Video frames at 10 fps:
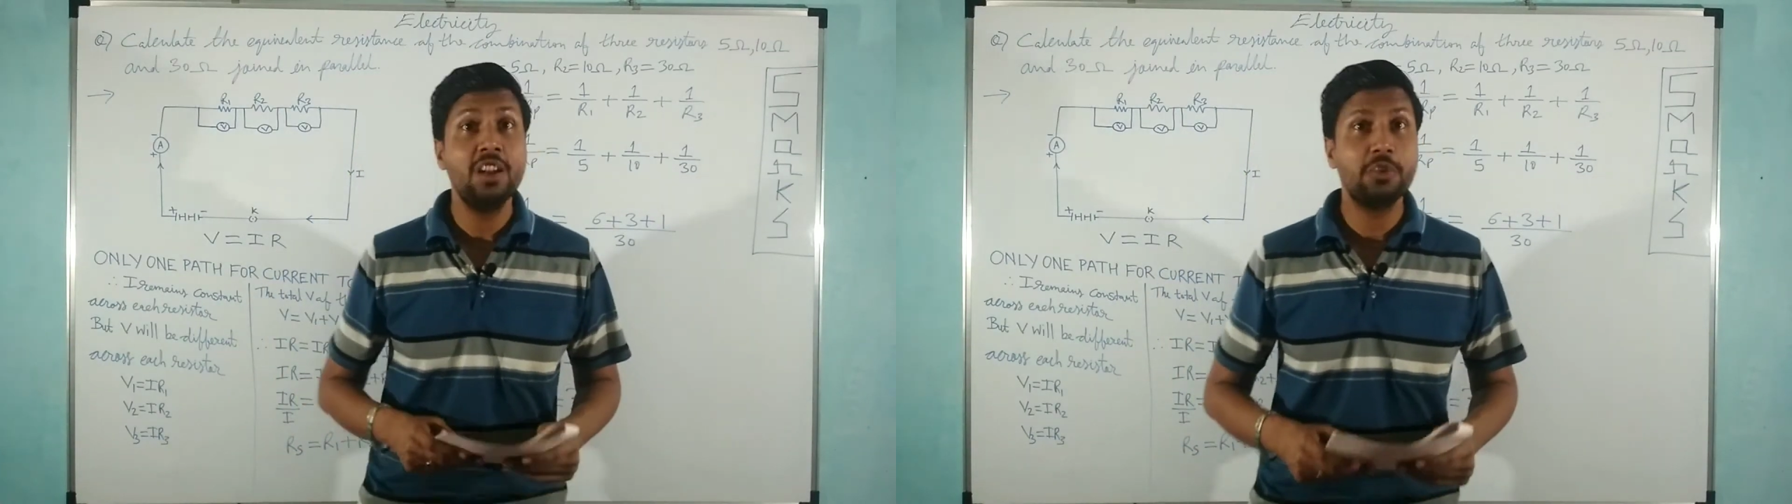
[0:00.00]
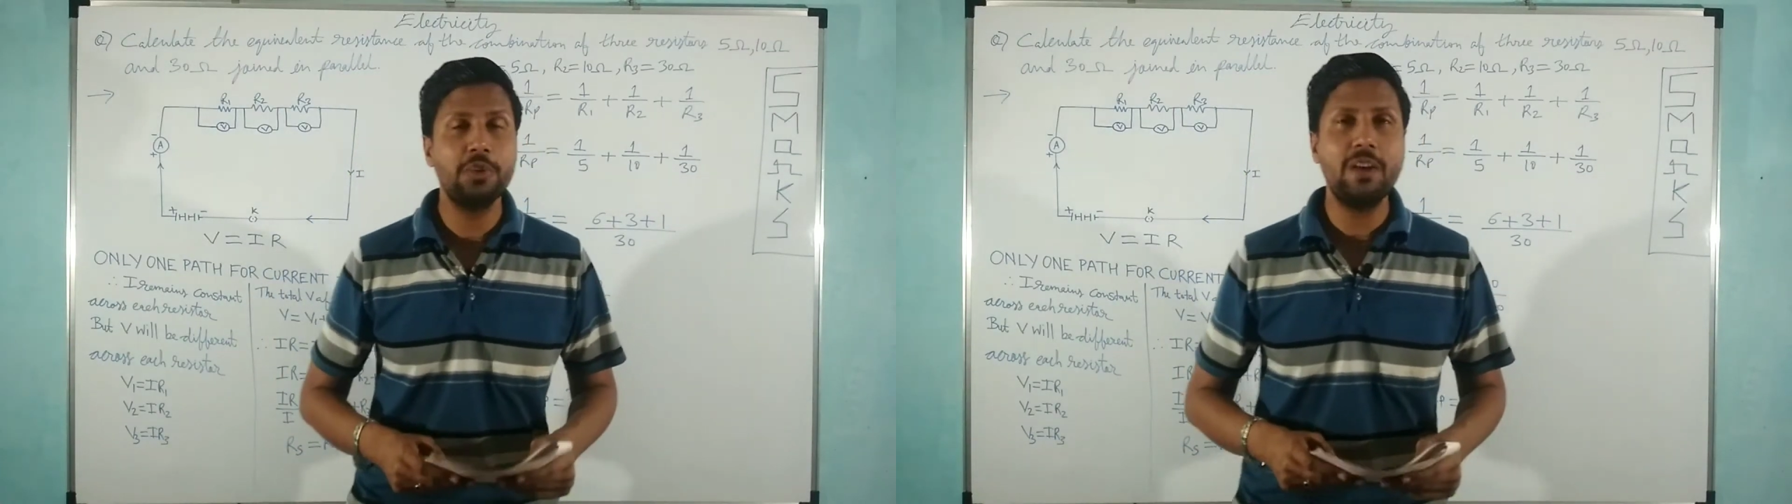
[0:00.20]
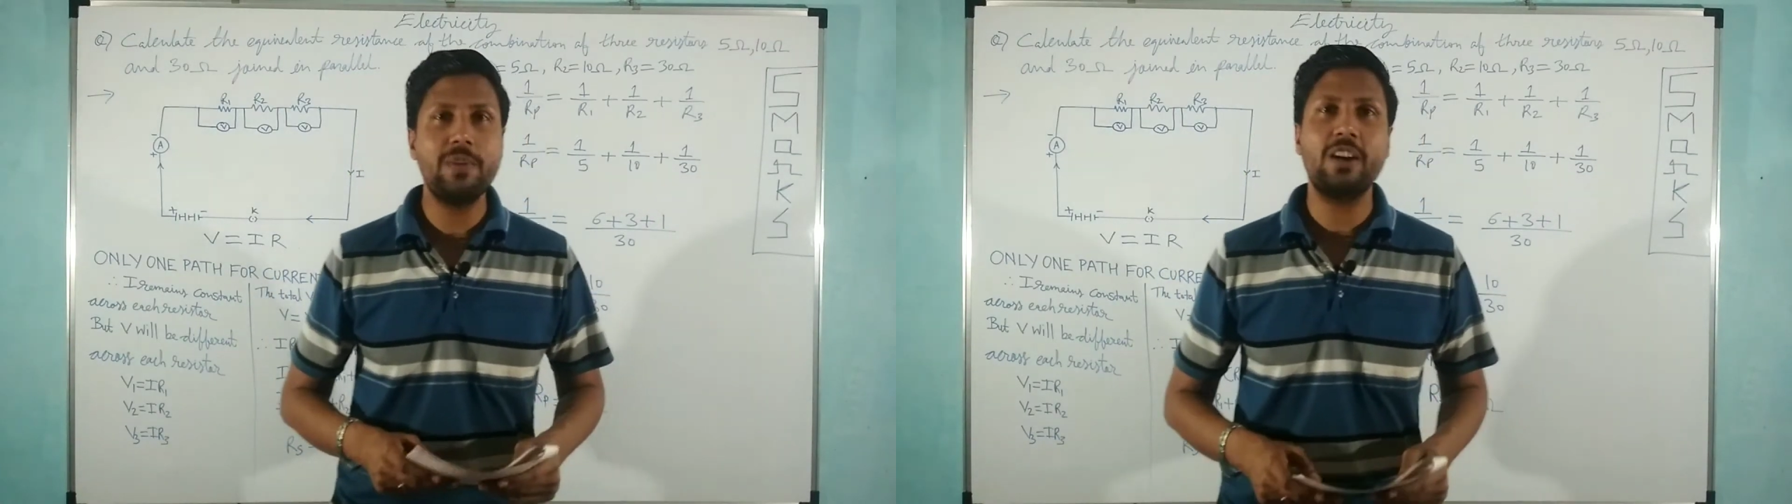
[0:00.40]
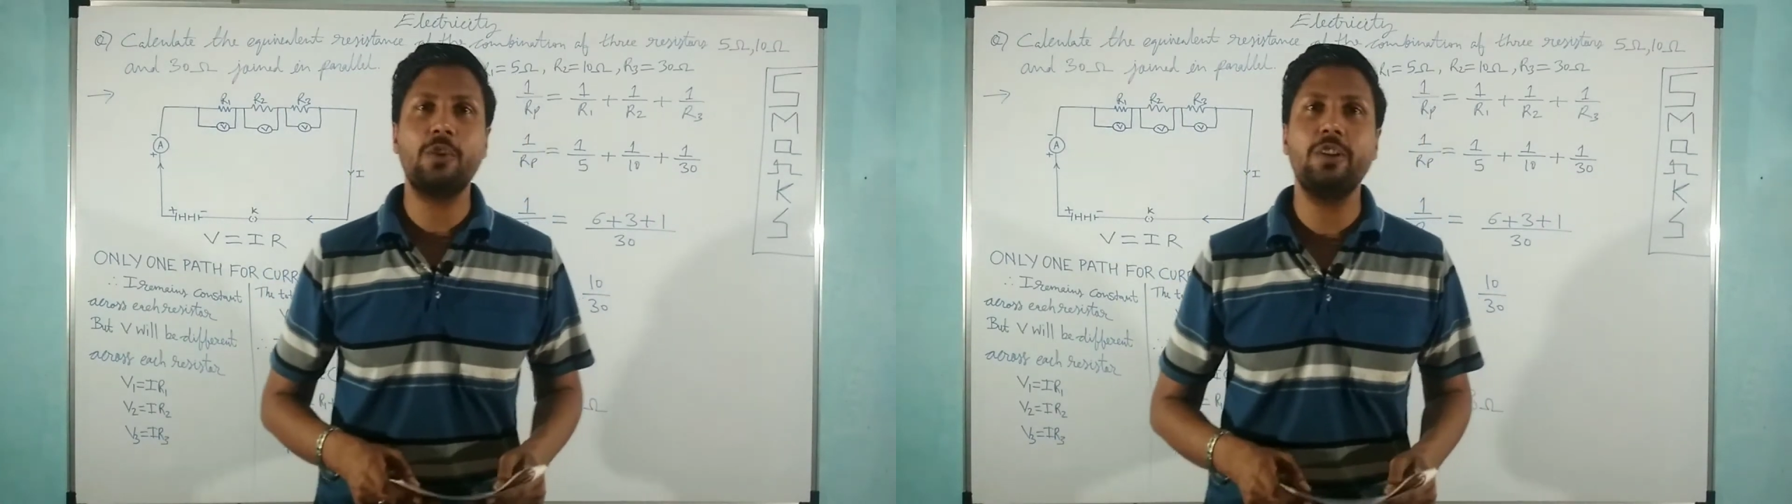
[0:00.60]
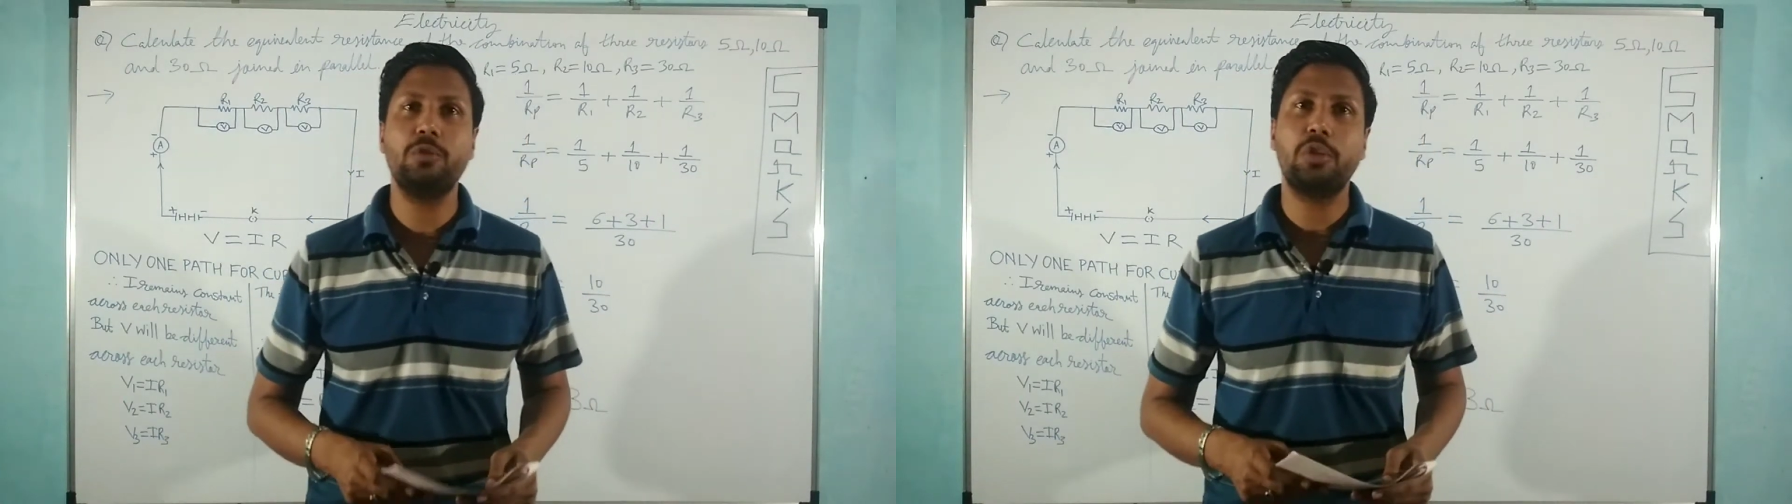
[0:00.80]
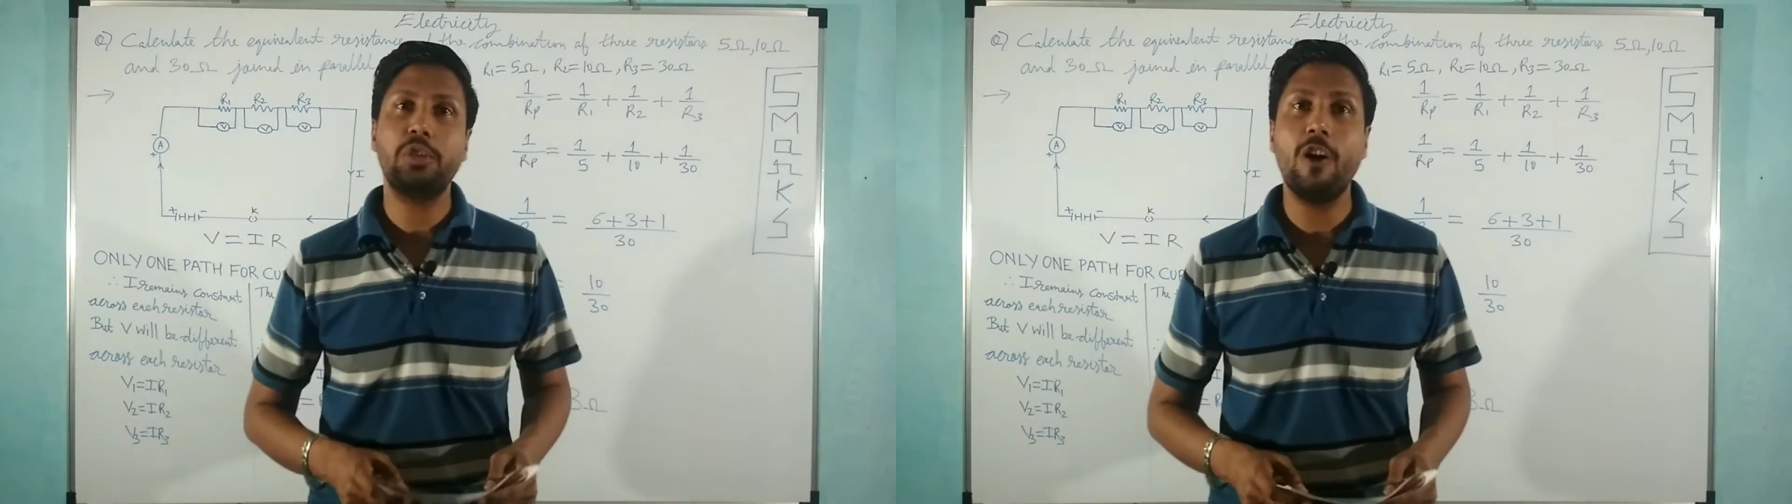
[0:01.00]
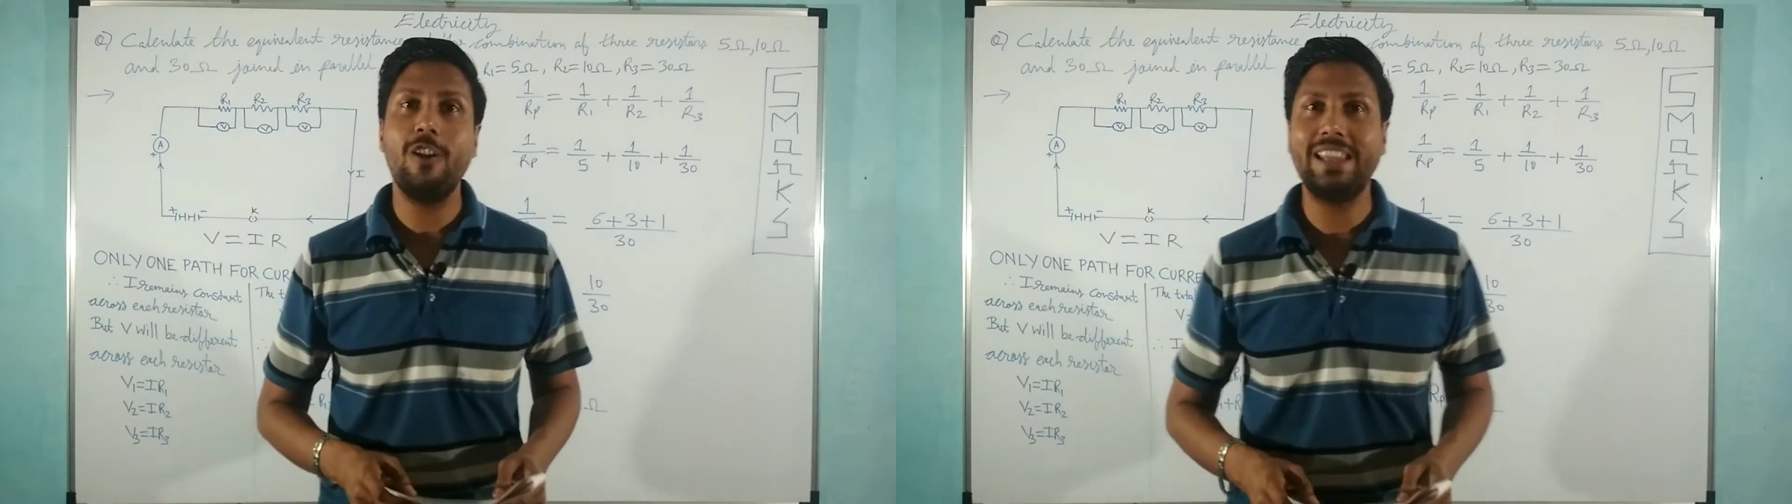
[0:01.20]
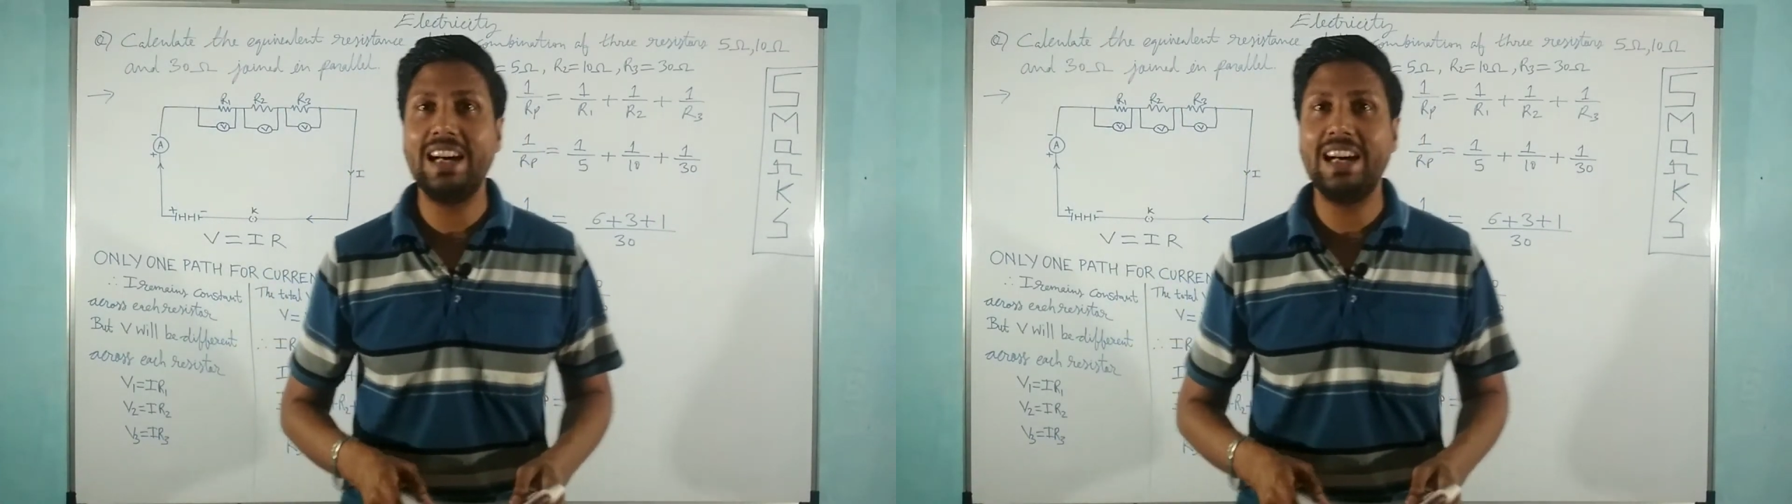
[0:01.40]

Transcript: Today we are going to solve